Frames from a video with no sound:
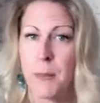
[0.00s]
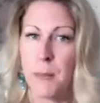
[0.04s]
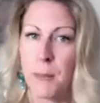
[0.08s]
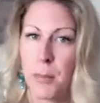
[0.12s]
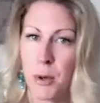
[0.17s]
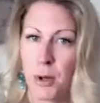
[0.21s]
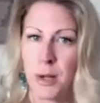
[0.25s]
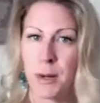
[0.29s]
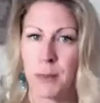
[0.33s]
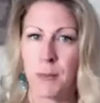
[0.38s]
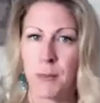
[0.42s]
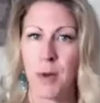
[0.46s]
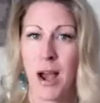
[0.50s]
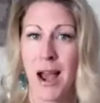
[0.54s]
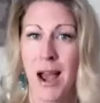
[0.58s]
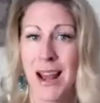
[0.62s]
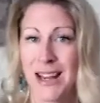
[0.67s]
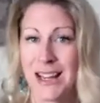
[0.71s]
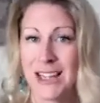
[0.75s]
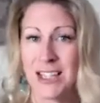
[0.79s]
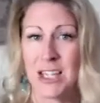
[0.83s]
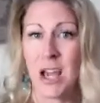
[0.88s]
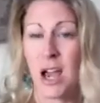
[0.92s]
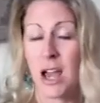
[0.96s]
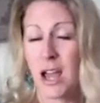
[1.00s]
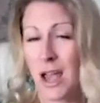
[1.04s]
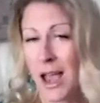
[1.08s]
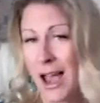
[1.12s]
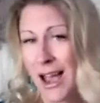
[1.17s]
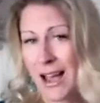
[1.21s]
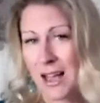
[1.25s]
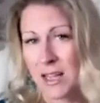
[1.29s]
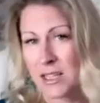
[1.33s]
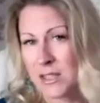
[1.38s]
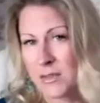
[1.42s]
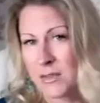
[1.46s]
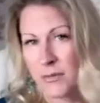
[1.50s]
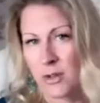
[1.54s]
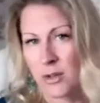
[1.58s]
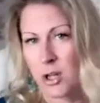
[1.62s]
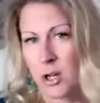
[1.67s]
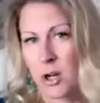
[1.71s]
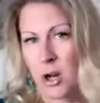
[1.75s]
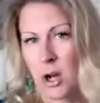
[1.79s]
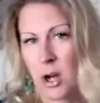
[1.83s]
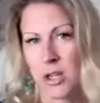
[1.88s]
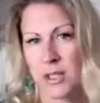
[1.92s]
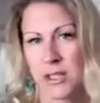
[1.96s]
it has for the
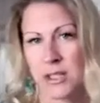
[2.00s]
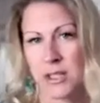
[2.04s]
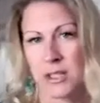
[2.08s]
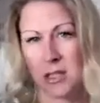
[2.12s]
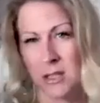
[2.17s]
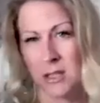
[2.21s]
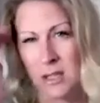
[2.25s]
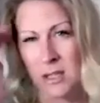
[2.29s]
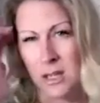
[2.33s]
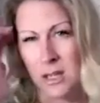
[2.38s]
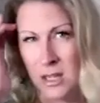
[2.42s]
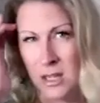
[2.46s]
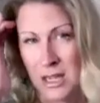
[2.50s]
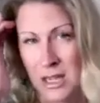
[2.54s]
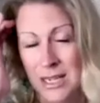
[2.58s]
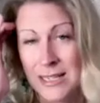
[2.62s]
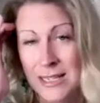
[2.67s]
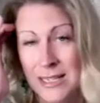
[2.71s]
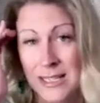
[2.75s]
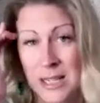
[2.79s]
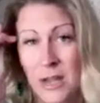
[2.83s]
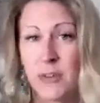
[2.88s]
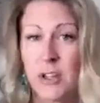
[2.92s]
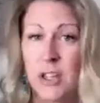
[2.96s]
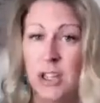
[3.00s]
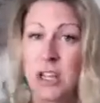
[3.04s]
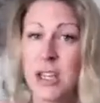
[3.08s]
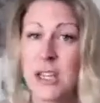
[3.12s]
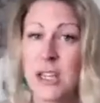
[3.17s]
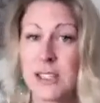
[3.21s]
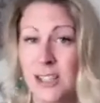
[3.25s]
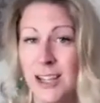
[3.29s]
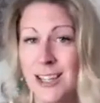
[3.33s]
last 7 years.